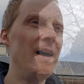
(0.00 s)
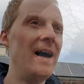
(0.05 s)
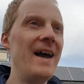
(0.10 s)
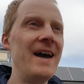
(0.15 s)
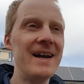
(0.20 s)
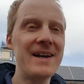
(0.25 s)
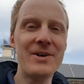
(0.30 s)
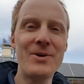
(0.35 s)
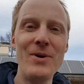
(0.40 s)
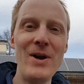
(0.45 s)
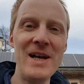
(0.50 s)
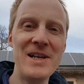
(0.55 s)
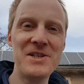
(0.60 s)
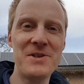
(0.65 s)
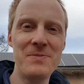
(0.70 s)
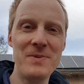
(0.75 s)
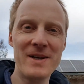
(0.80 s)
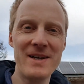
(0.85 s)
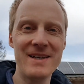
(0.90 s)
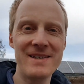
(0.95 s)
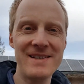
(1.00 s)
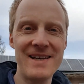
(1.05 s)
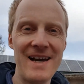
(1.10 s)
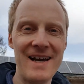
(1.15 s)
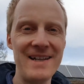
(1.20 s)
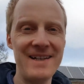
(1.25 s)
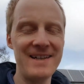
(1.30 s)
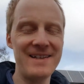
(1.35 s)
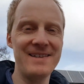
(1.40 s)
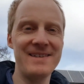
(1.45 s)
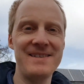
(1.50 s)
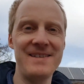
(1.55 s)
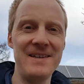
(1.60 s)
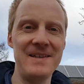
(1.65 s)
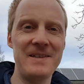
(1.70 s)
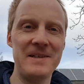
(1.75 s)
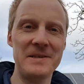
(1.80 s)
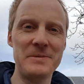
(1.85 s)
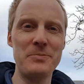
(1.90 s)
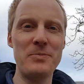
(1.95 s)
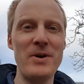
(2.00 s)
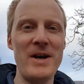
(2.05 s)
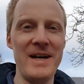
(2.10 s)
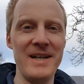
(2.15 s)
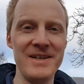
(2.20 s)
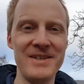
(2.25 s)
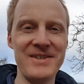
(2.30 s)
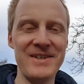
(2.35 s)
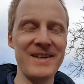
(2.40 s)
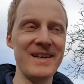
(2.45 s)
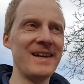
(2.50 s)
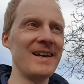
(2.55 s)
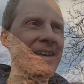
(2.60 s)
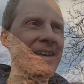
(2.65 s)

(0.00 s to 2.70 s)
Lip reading: I crashed because I didn't see this branch.